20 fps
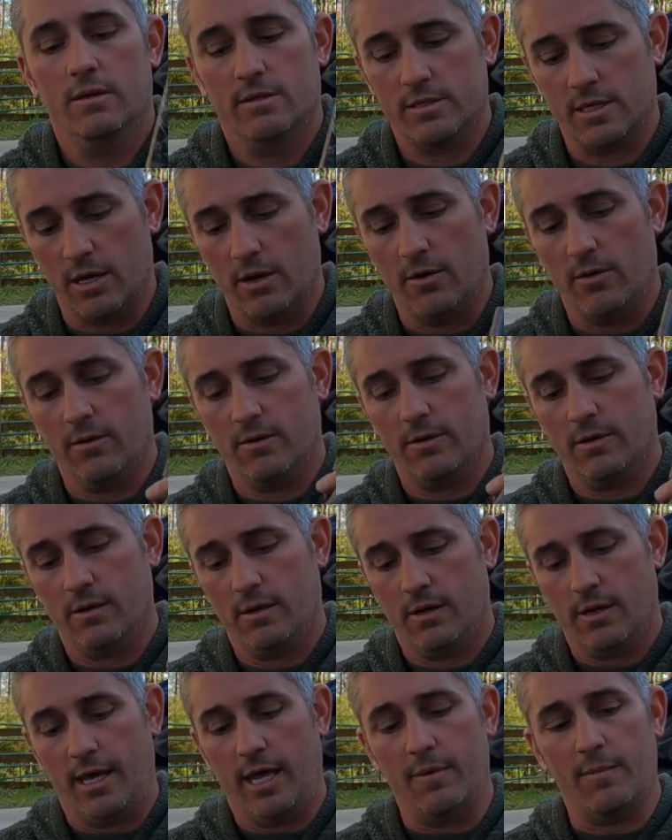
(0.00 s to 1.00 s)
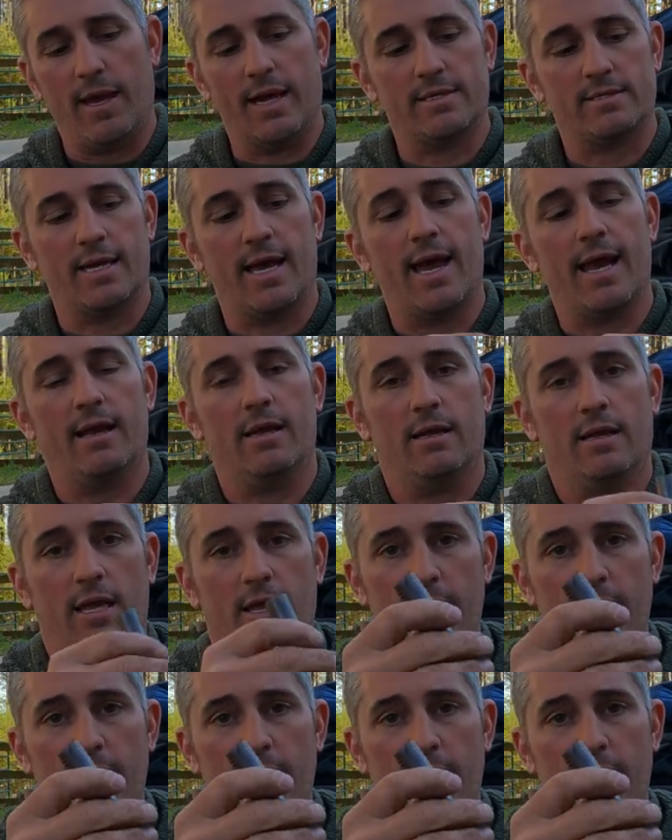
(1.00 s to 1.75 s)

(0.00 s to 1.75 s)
So he makes that.